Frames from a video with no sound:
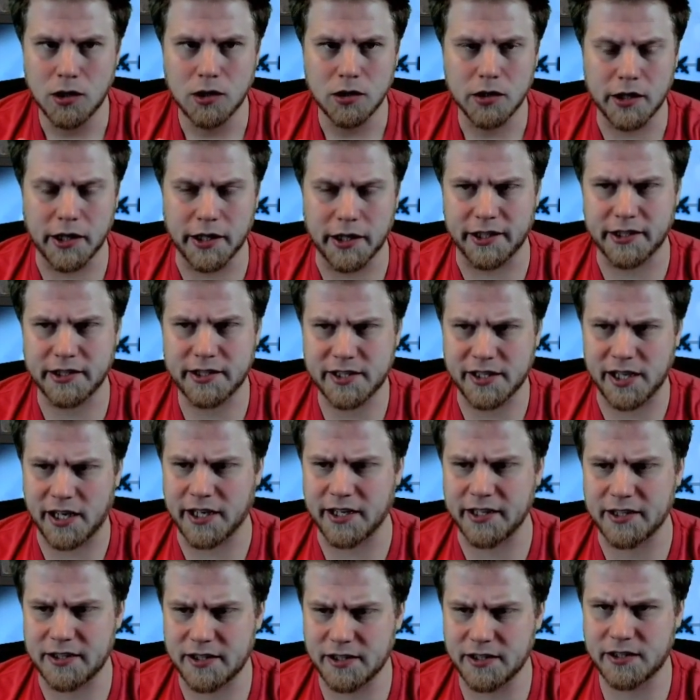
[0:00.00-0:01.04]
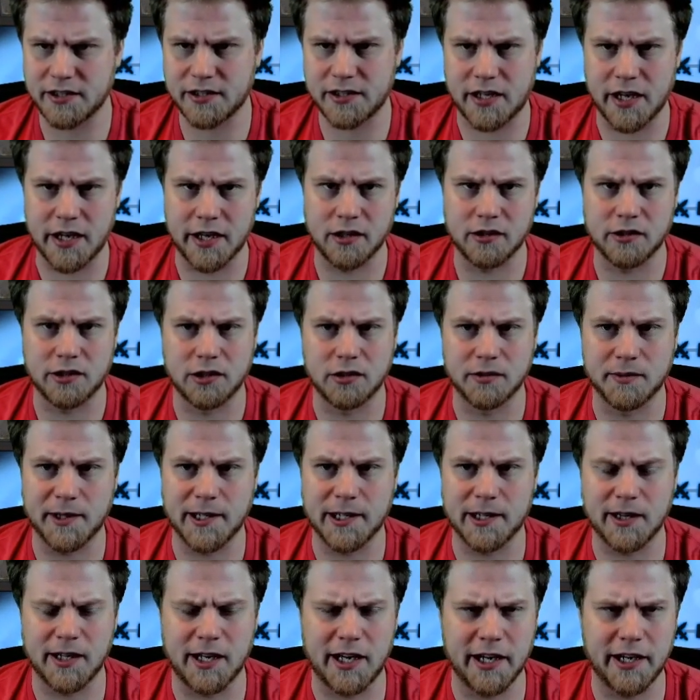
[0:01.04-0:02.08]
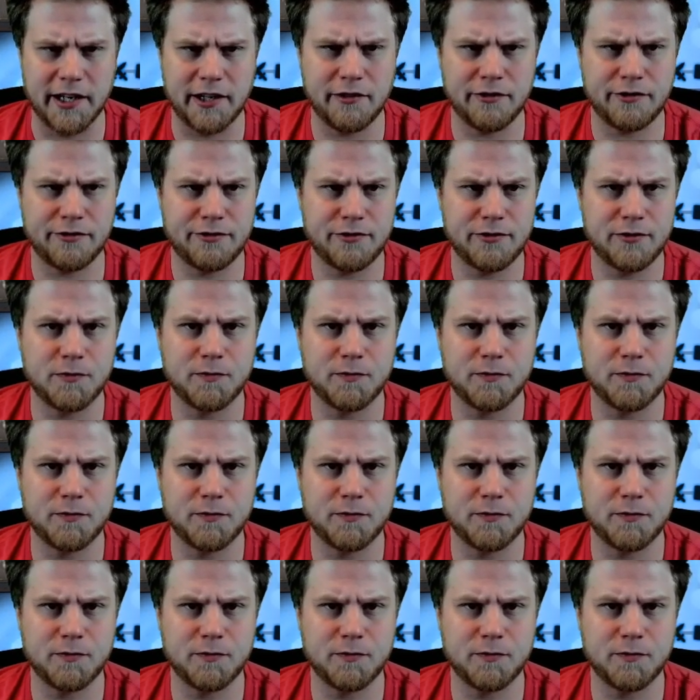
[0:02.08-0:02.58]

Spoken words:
Okay, Sciences, gain a little bit of life.